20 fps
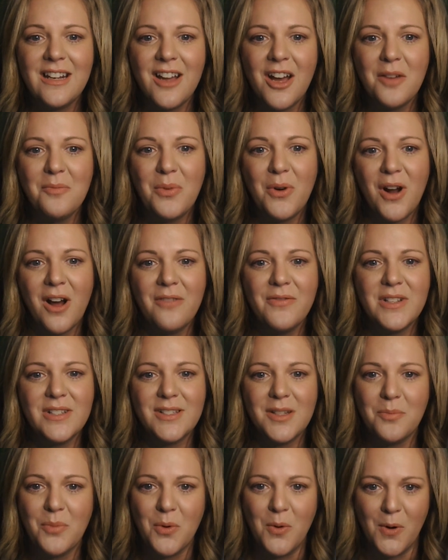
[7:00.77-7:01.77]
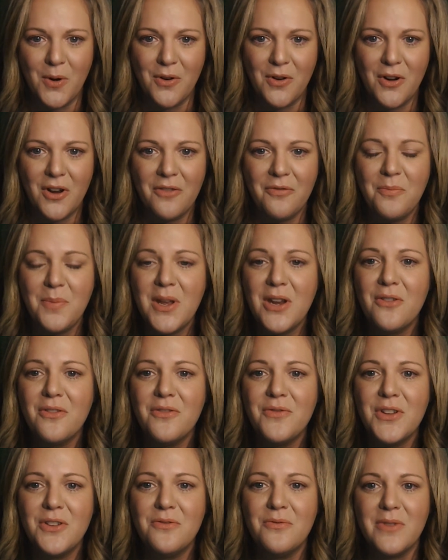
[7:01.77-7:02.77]
nonprofit supporter of
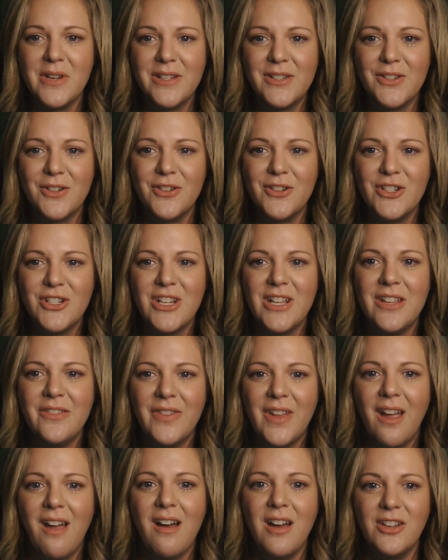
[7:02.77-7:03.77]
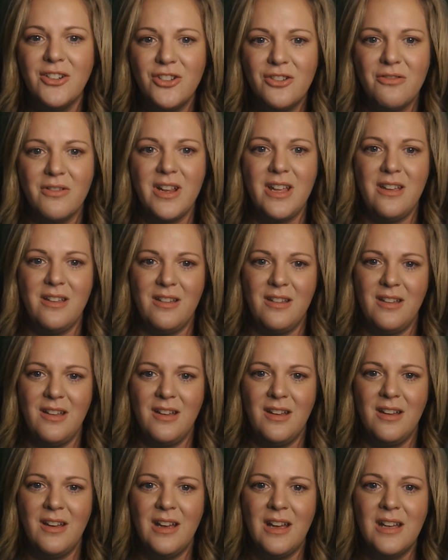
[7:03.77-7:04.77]
peer-reviewed research in the country.
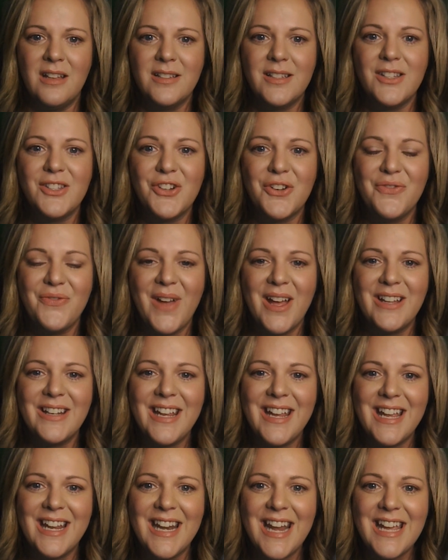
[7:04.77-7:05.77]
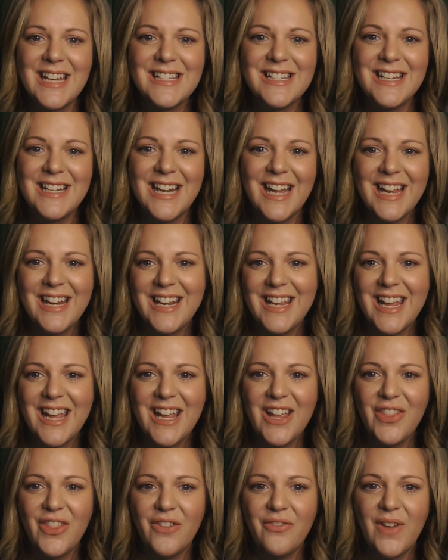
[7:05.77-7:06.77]
Since our founding in
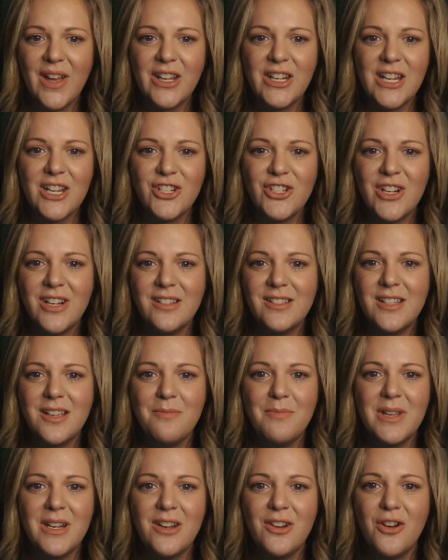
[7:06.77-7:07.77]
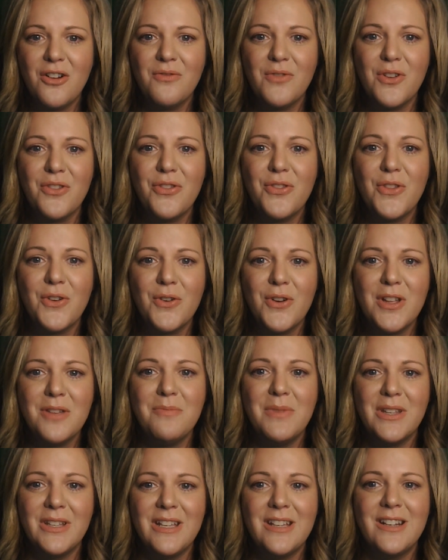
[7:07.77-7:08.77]
1998, the foundation has committed over $30
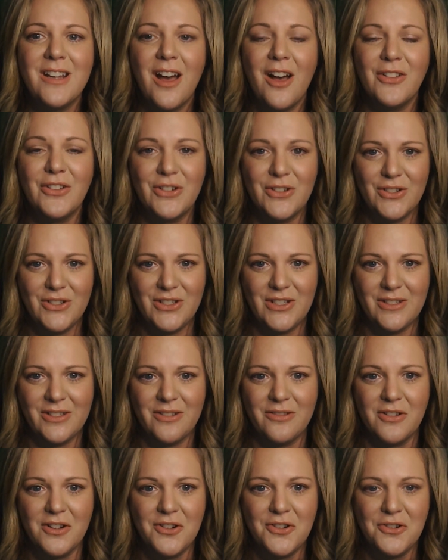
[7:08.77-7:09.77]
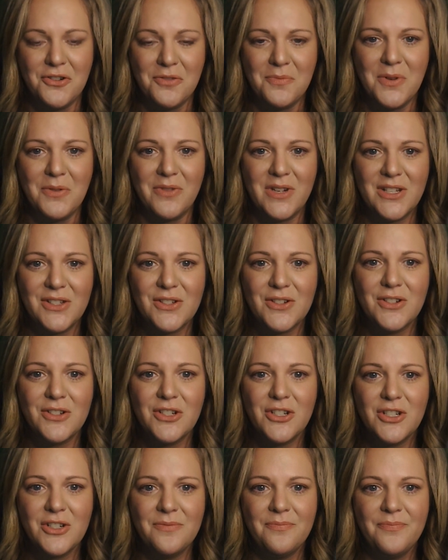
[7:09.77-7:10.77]
million to scleroderma
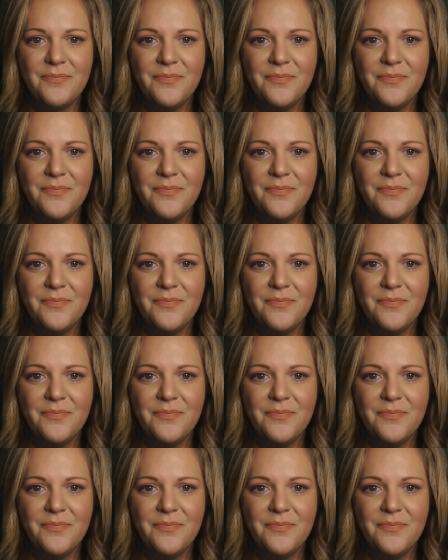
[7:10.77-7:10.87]
research.